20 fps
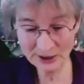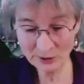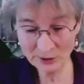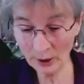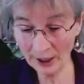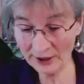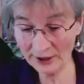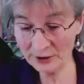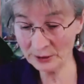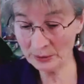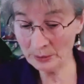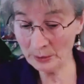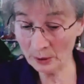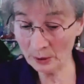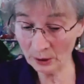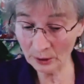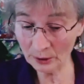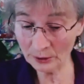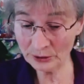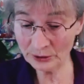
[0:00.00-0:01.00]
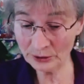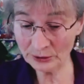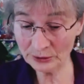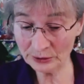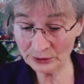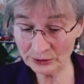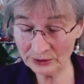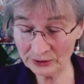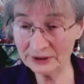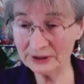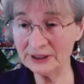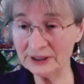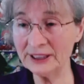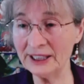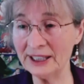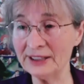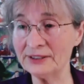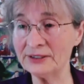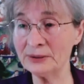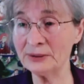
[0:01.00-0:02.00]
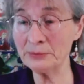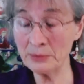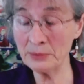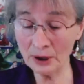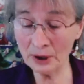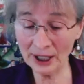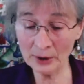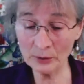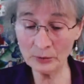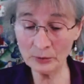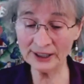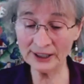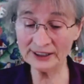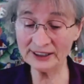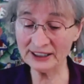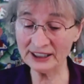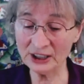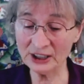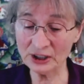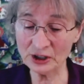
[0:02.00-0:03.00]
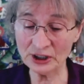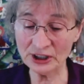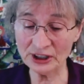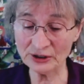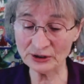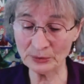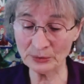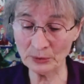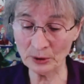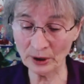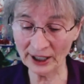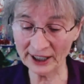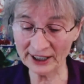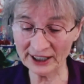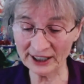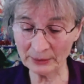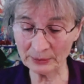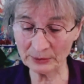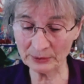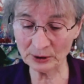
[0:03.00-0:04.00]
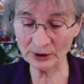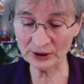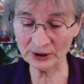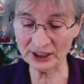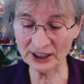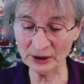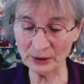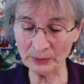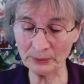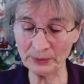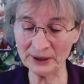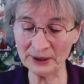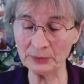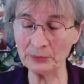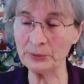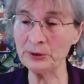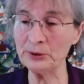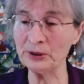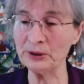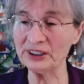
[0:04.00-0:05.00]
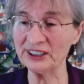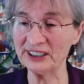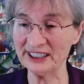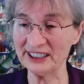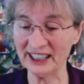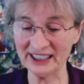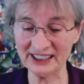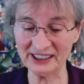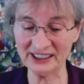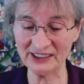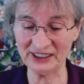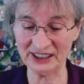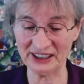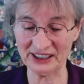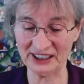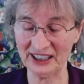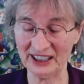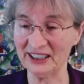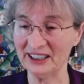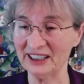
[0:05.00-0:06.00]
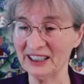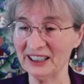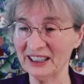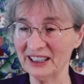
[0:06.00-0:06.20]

why the more I went teaching, the more I kept talking about pure creativity.